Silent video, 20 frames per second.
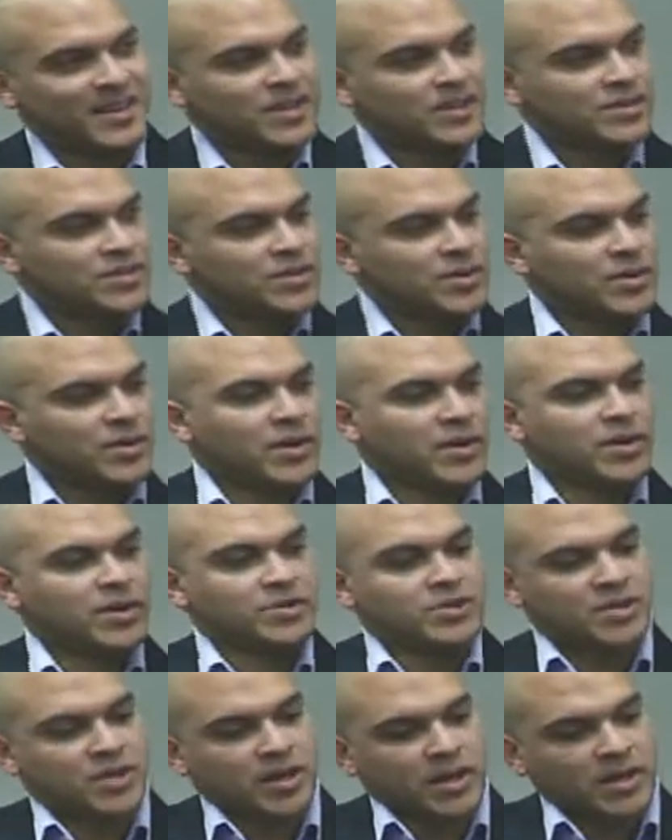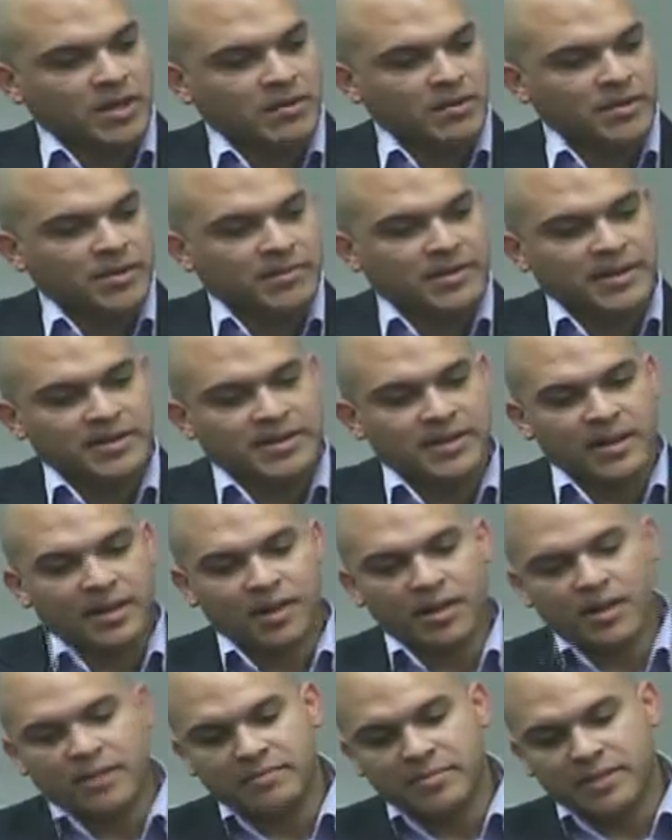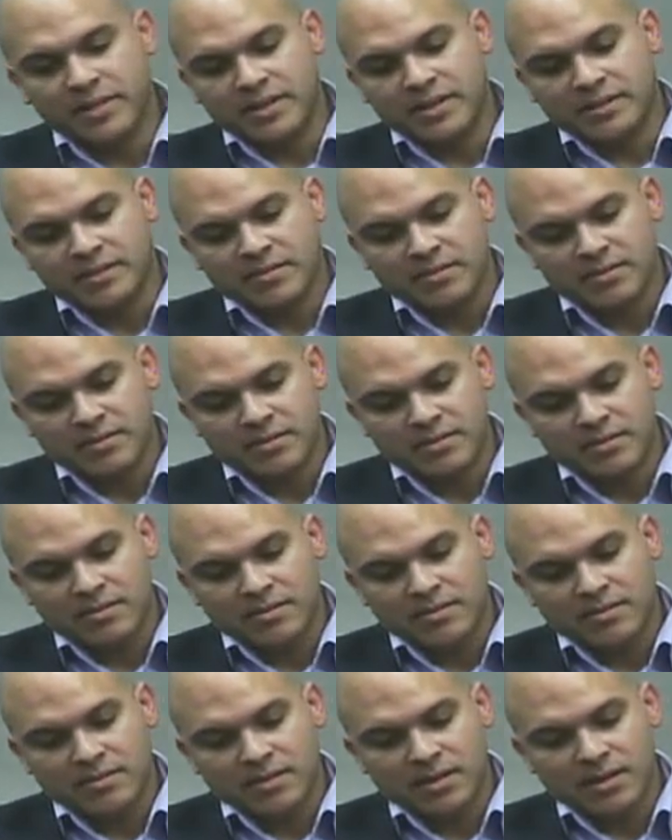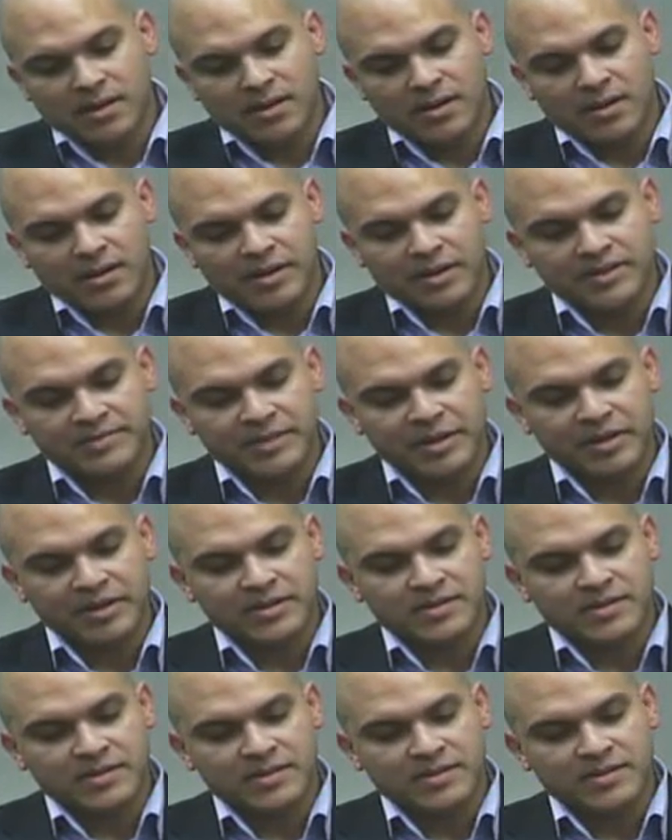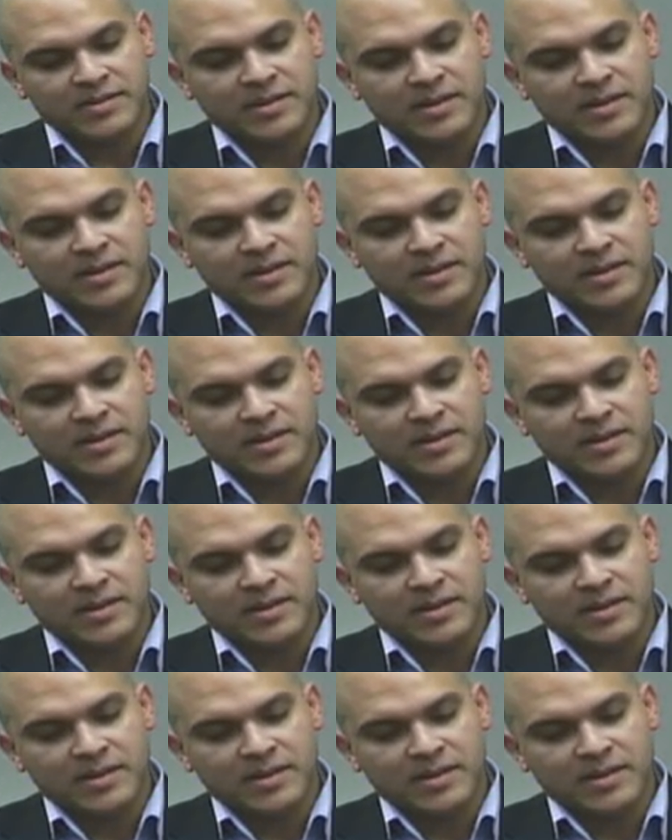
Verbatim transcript: So I heard you talking a little bit about the Audubon uh, experiences.